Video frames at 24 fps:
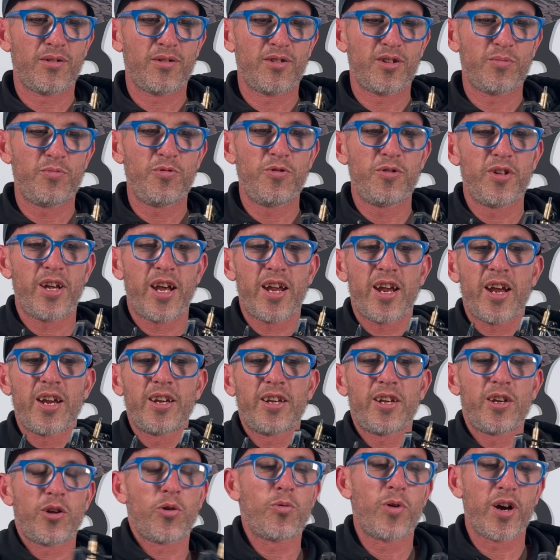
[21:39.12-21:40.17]
smooth and
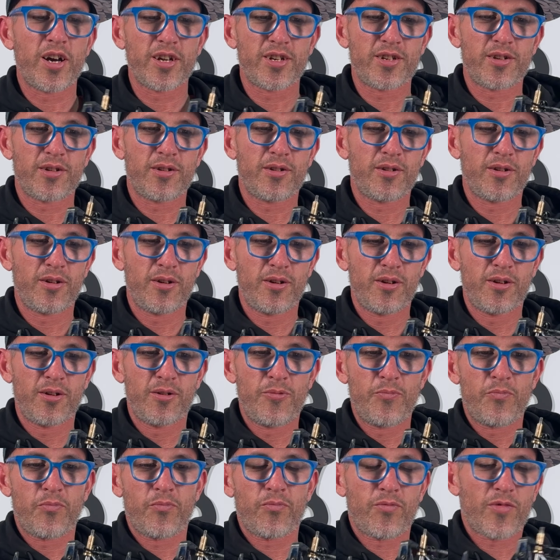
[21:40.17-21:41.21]
getting quiet.
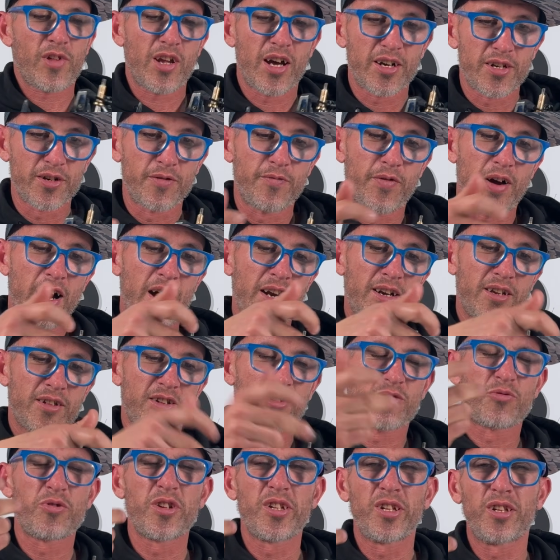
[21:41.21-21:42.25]
I did find that
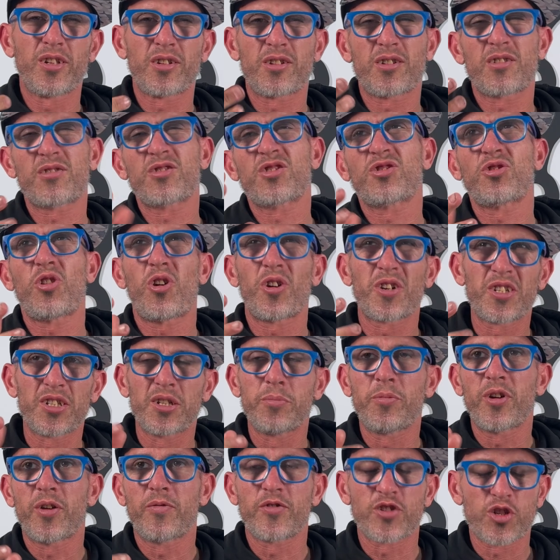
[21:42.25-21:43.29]
this reel started a little
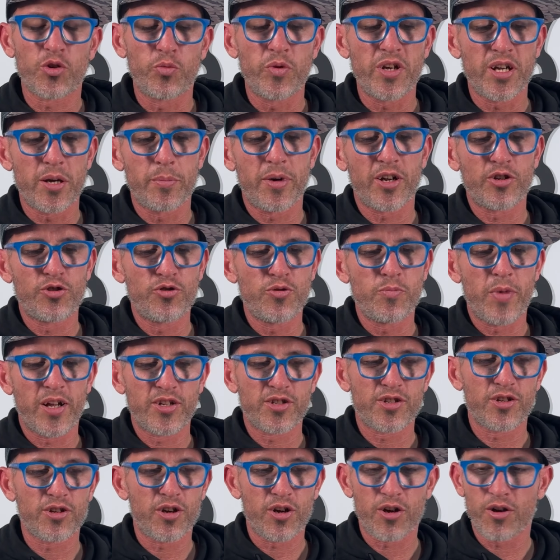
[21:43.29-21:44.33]
bit of a squeak about 2 months
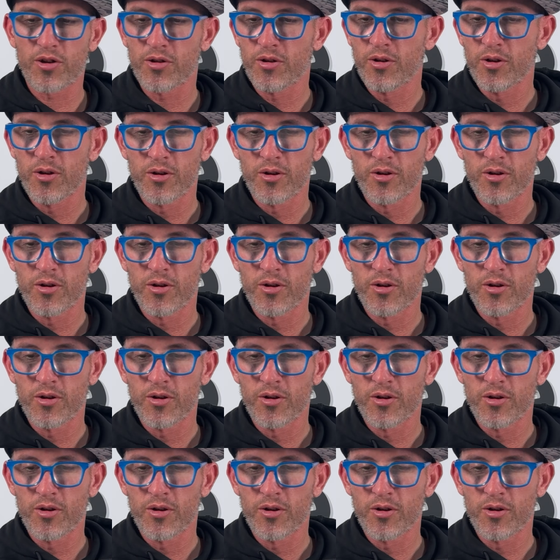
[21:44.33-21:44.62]
ago,